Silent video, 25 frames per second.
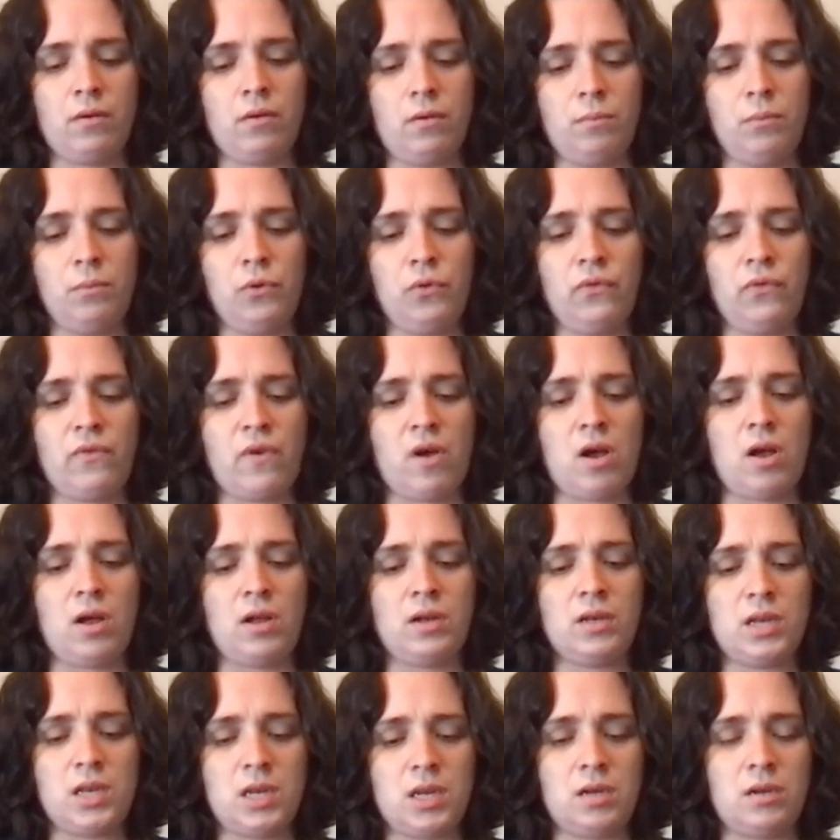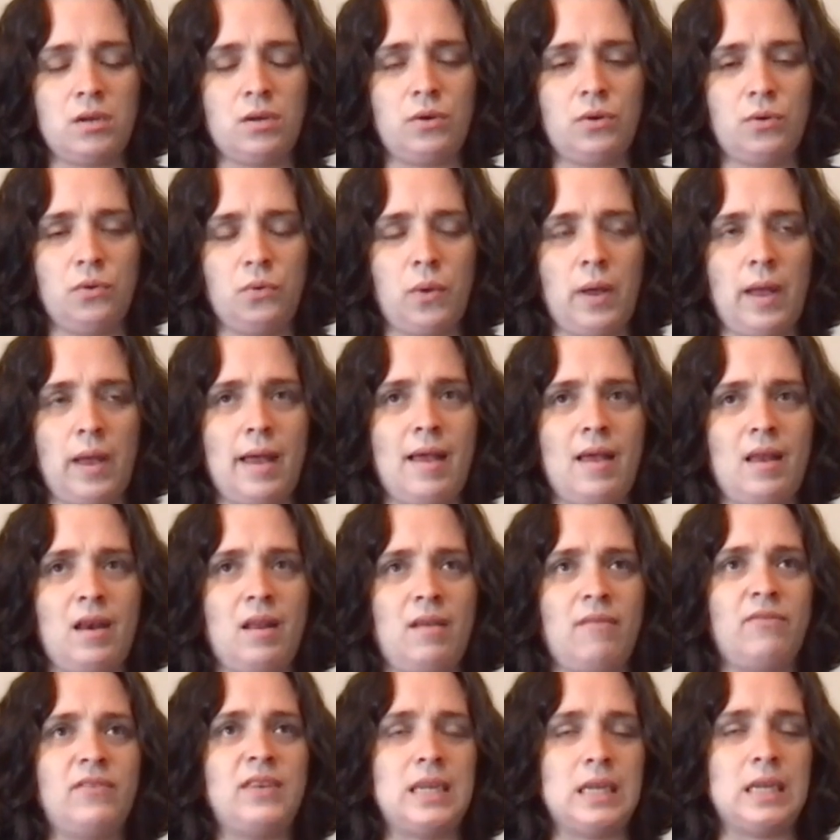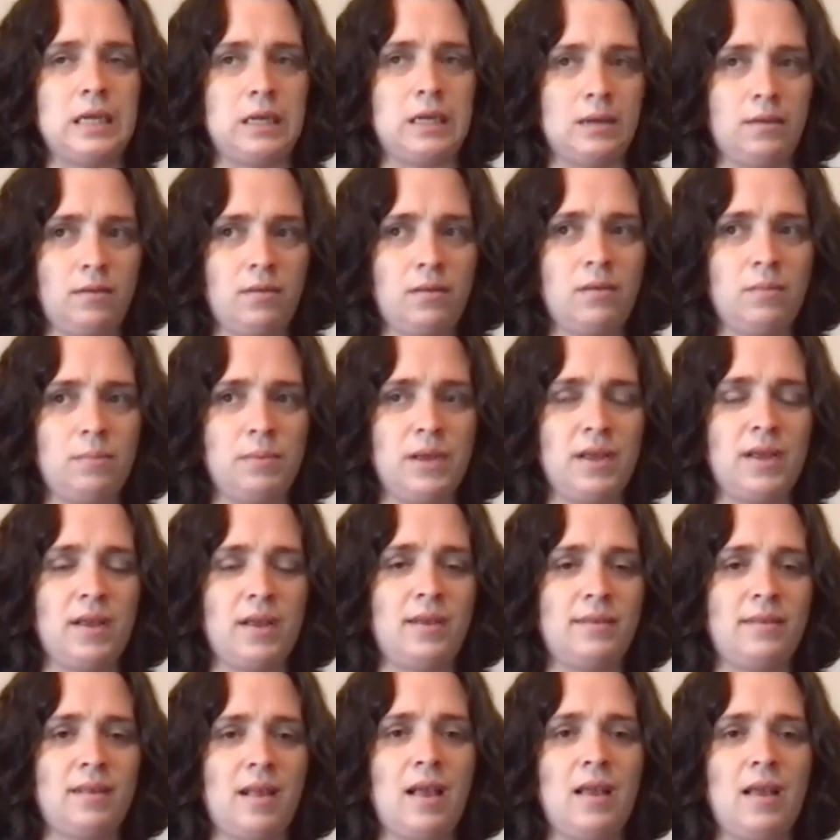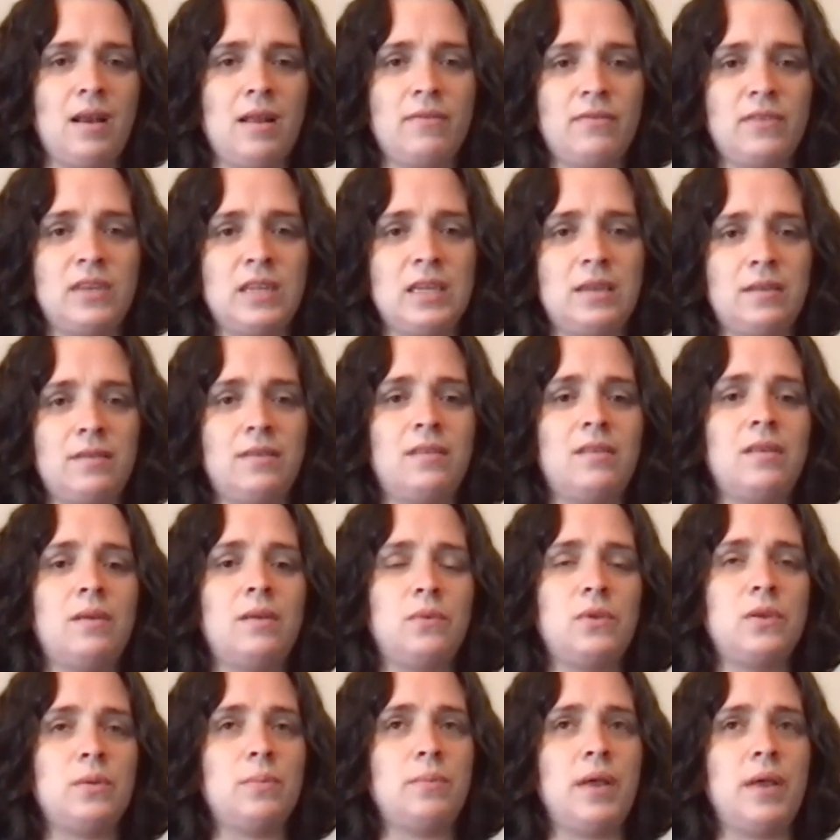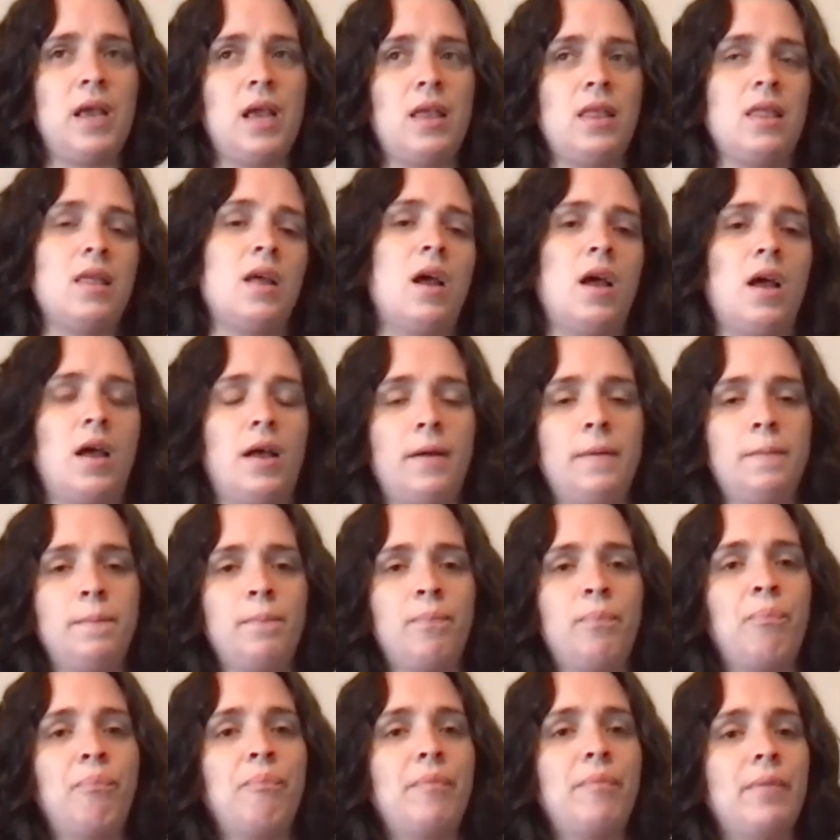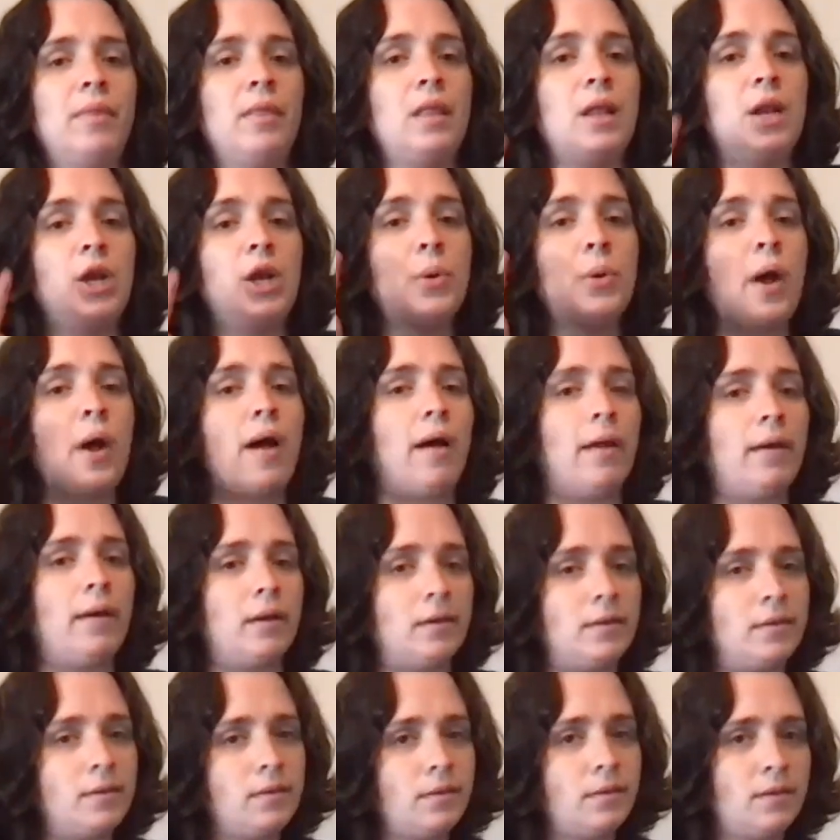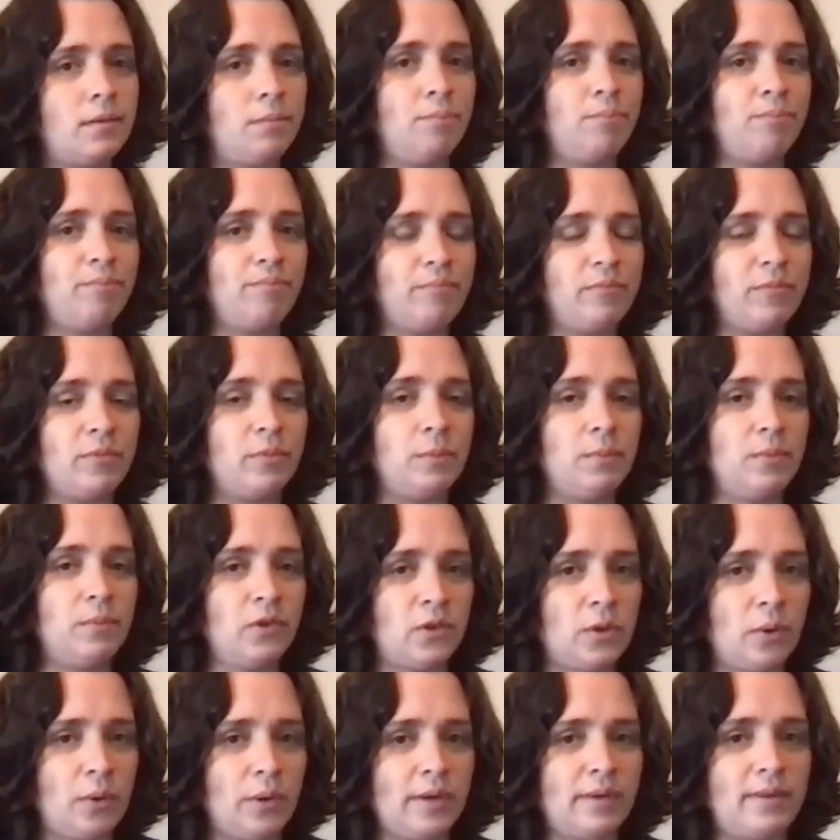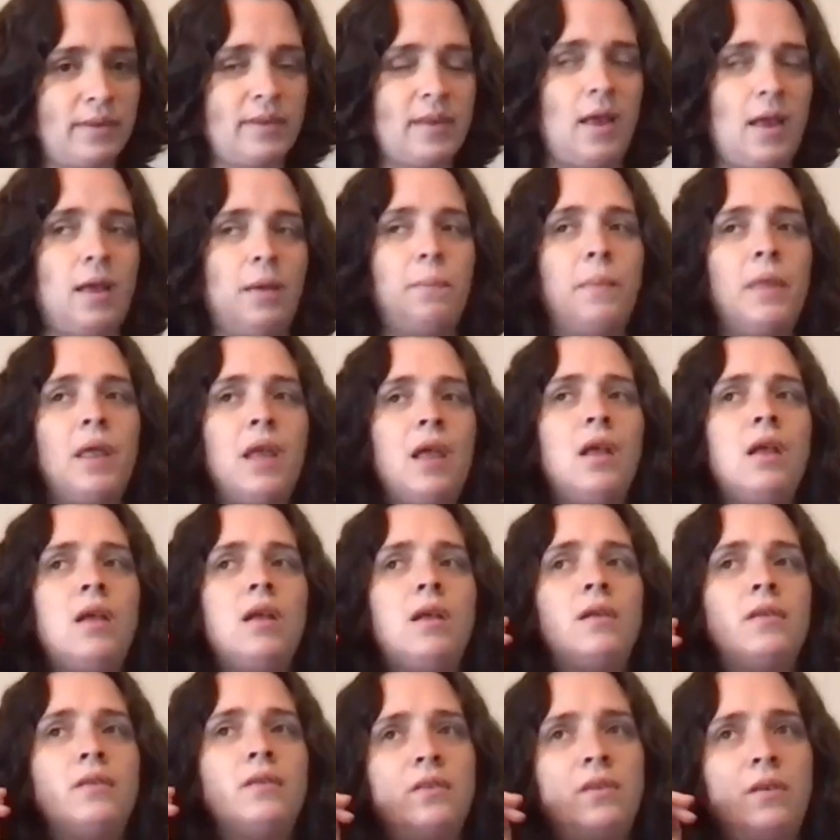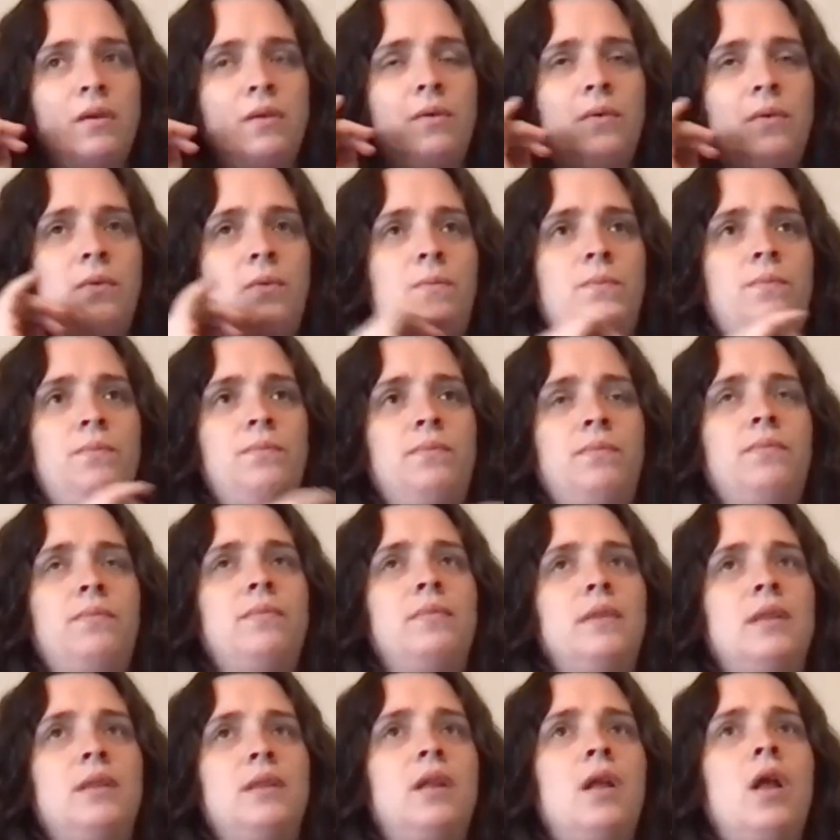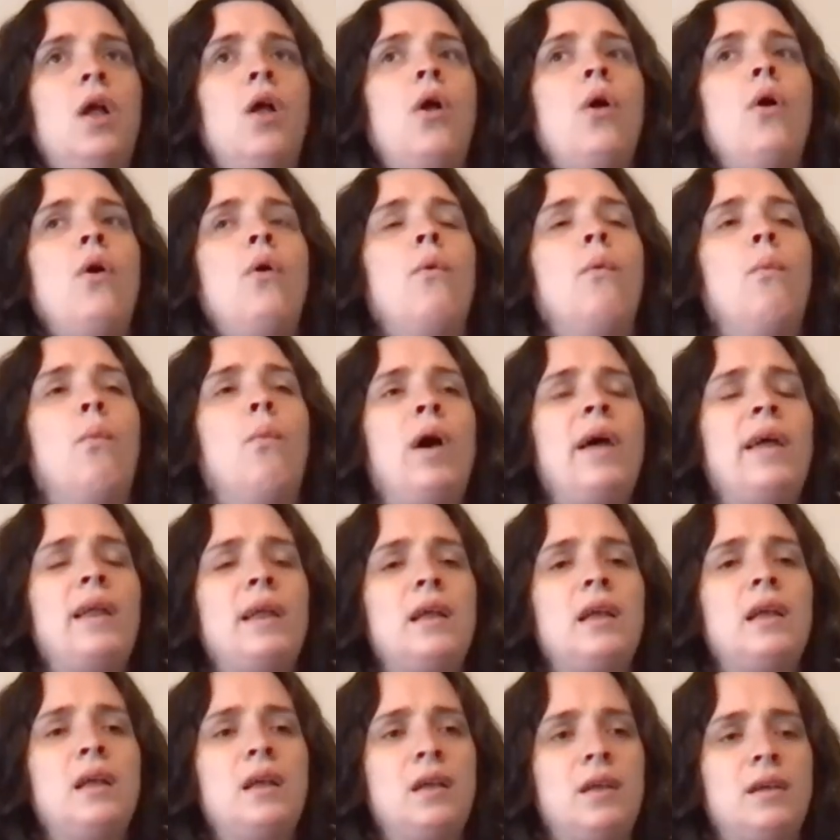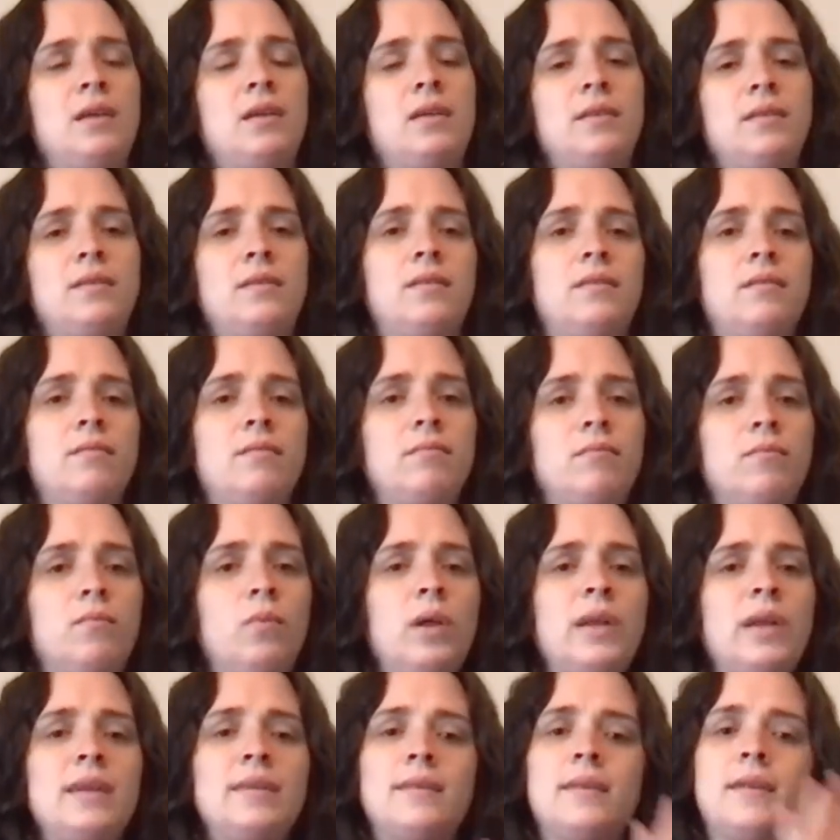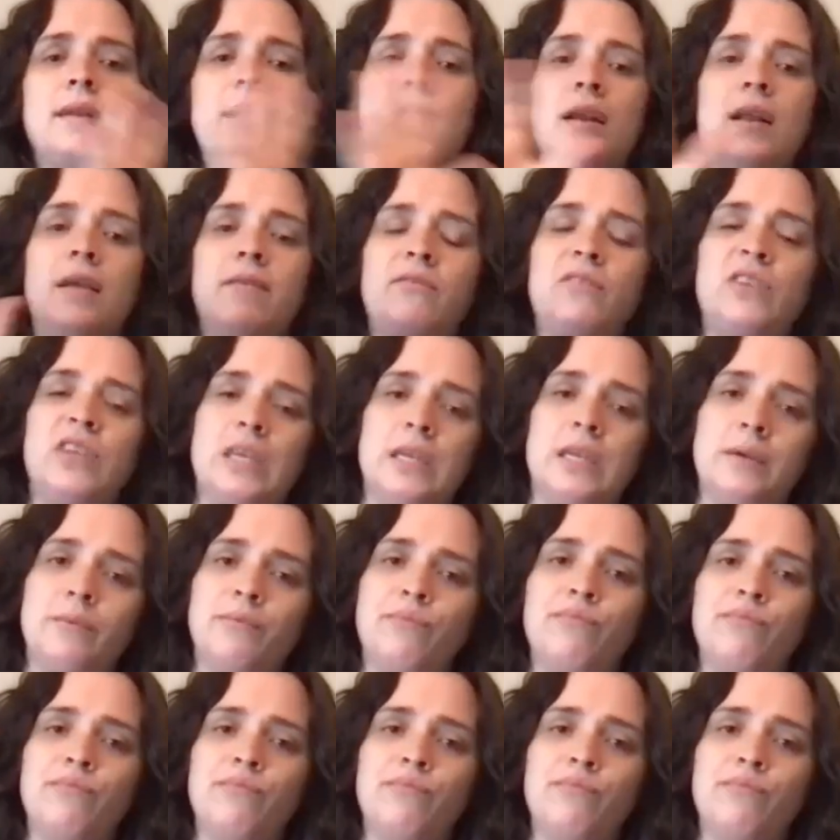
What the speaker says: move on to NFTs, because NFTs seem to be the new hotness, so to say. So what is an NFT?